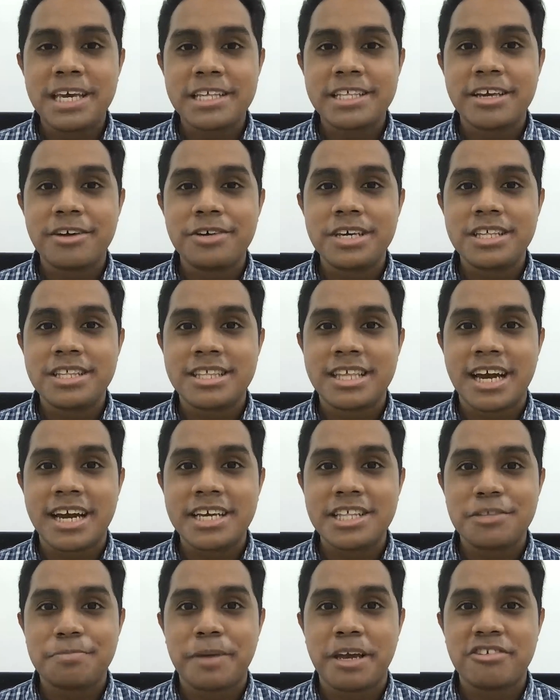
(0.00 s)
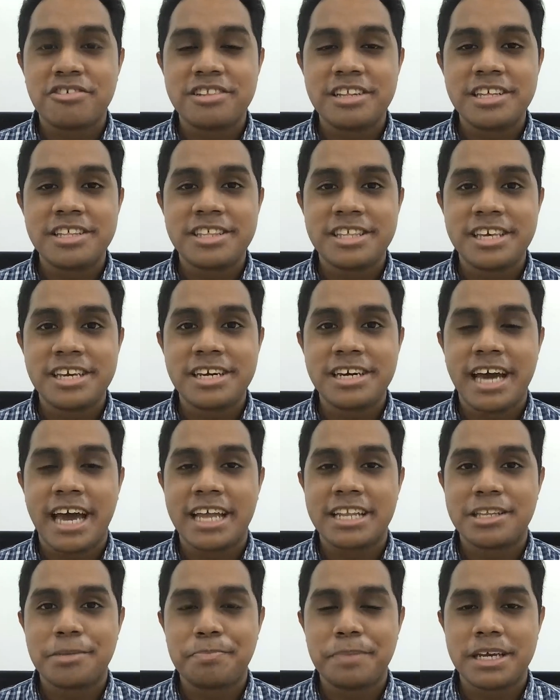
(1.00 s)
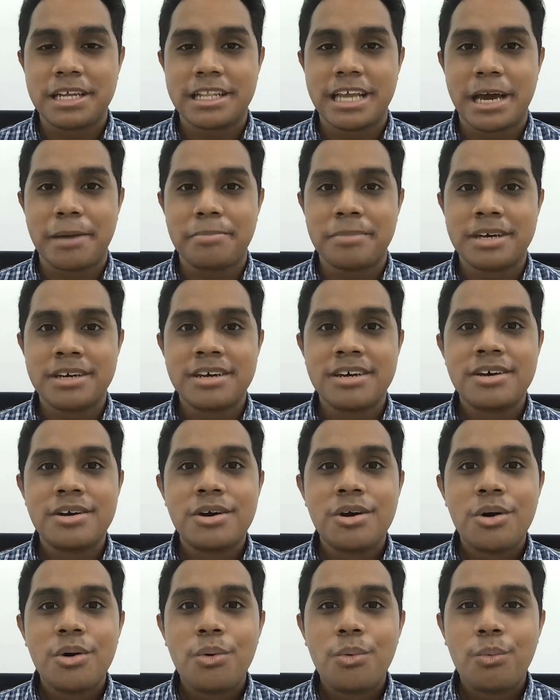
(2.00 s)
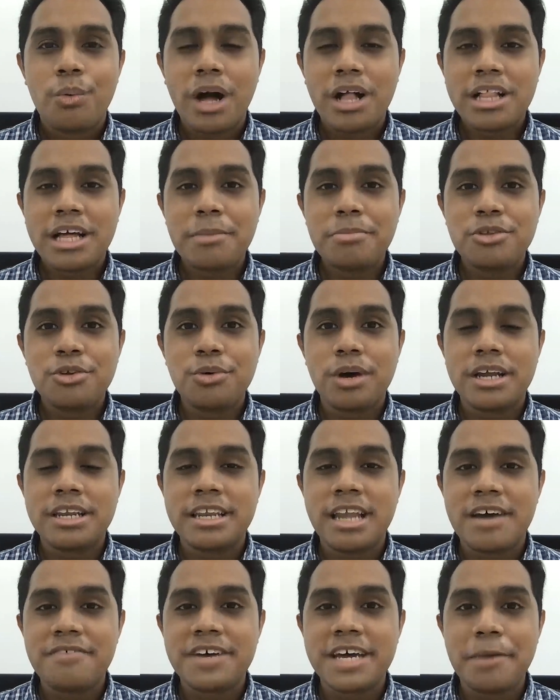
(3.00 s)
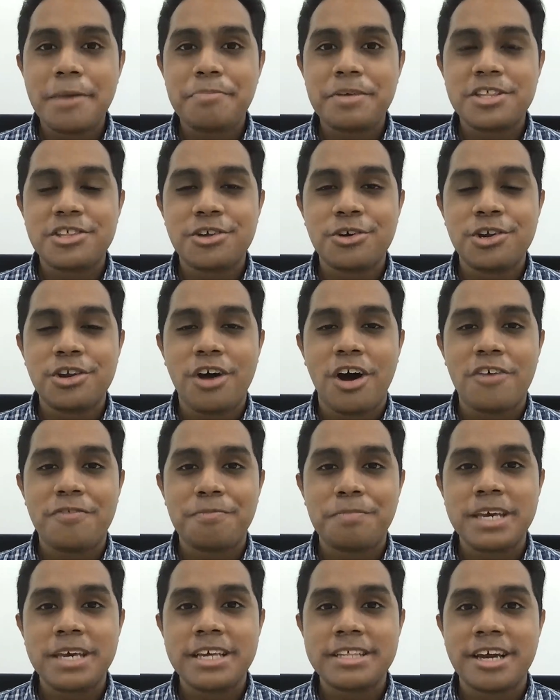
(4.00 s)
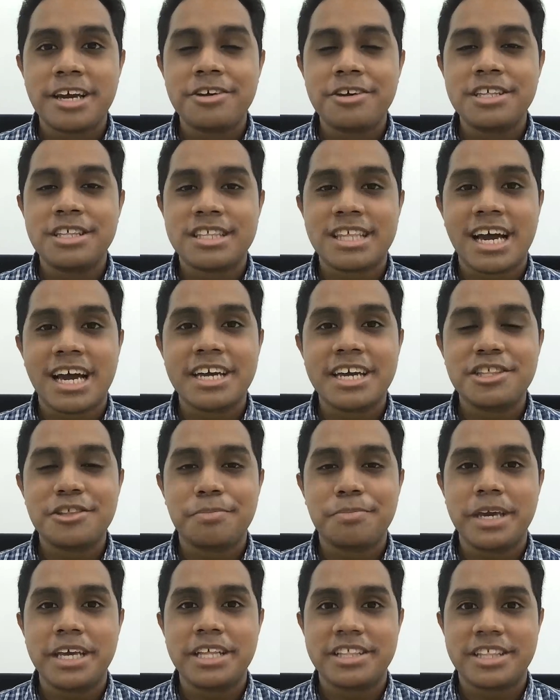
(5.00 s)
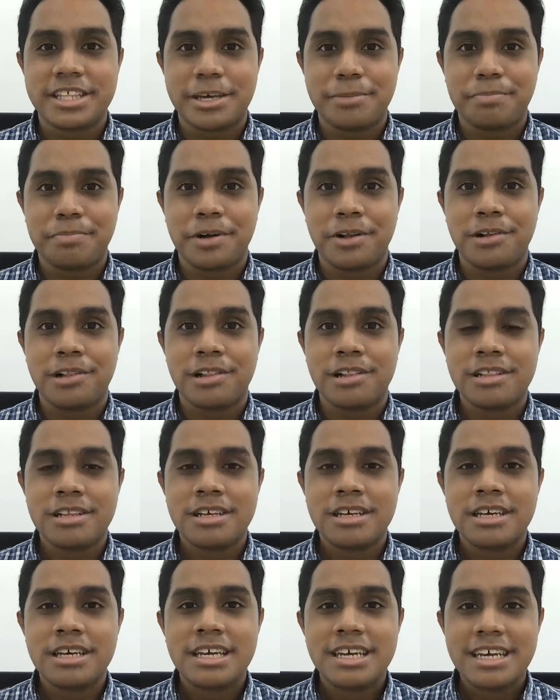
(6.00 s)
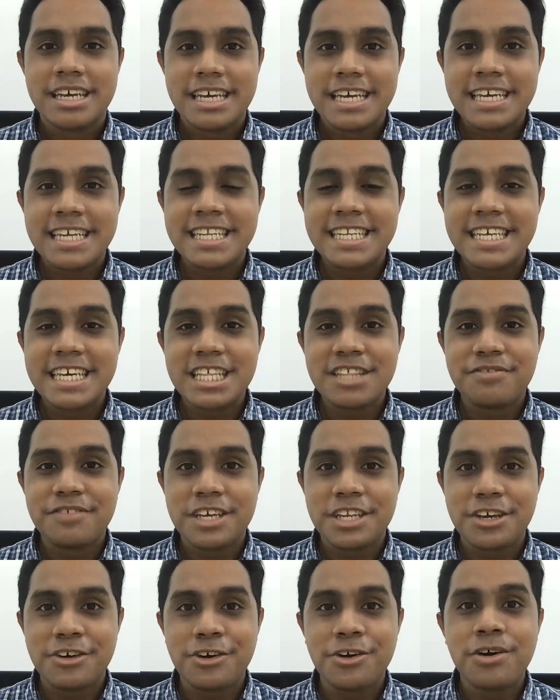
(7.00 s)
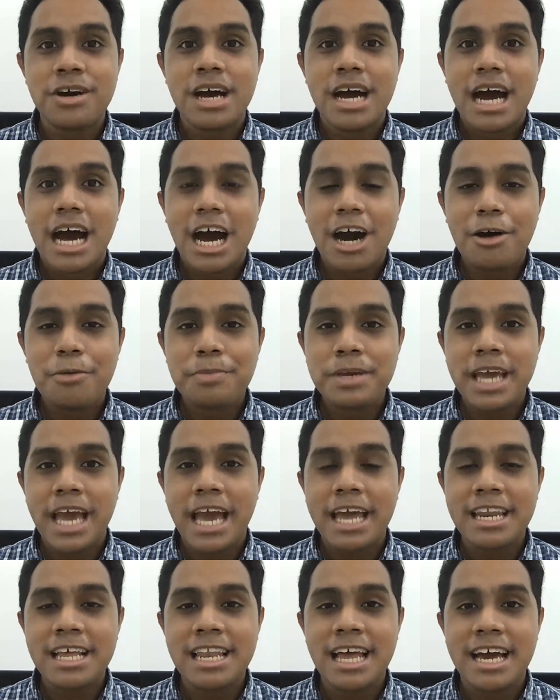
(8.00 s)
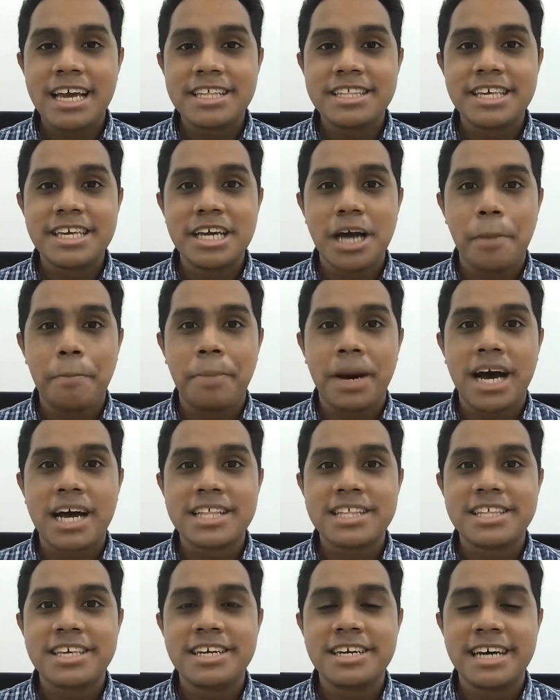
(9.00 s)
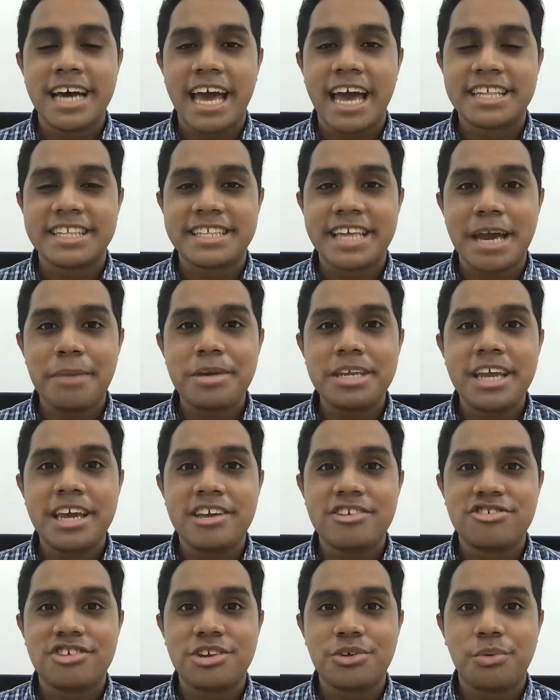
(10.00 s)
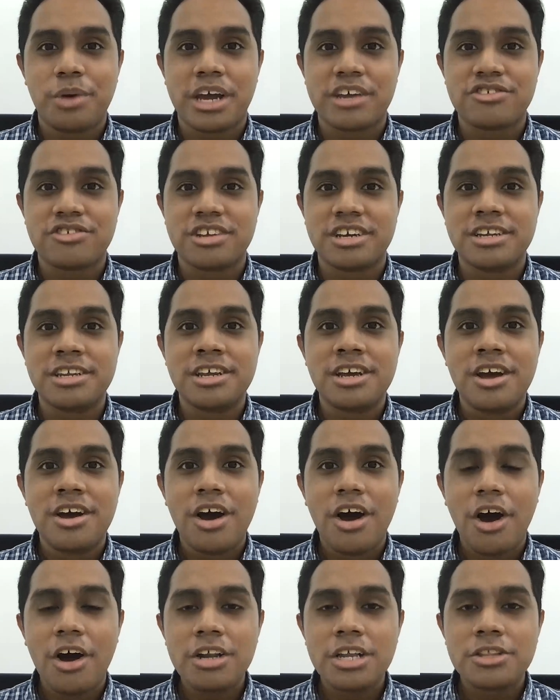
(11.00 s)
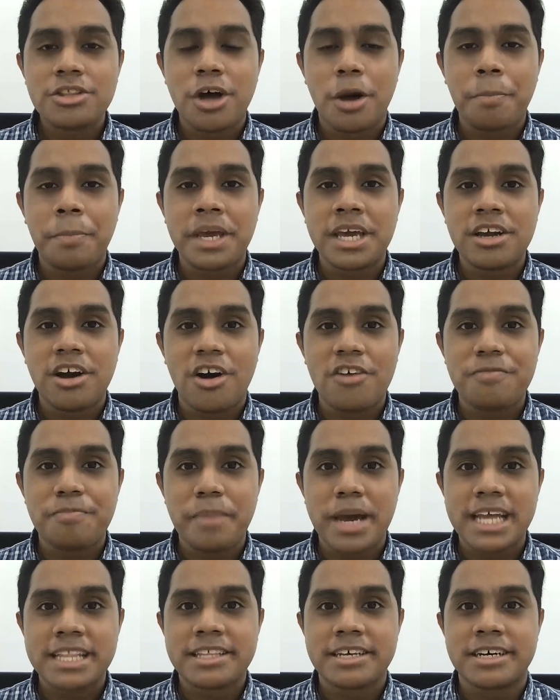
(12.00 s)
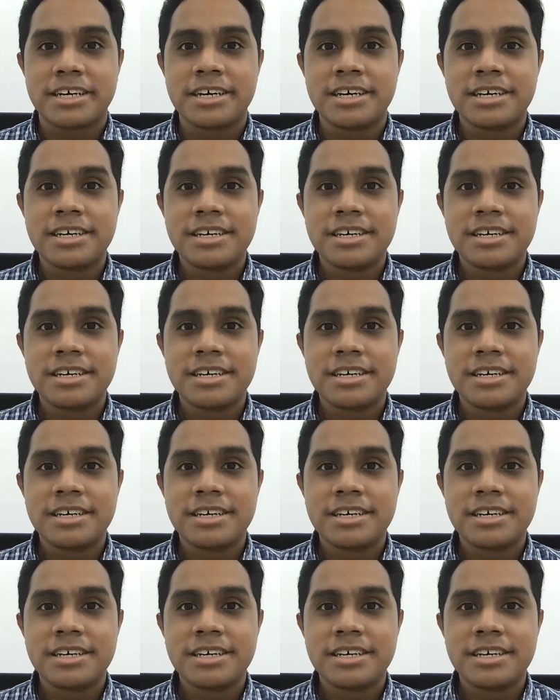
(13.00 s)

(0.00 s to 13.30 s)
S L E Science Specialist here at the Pique Lab. Welcome to another episode of P S L E Science Made Simple. In this video, I'll be analyzing a past year examination question on the topic of matter.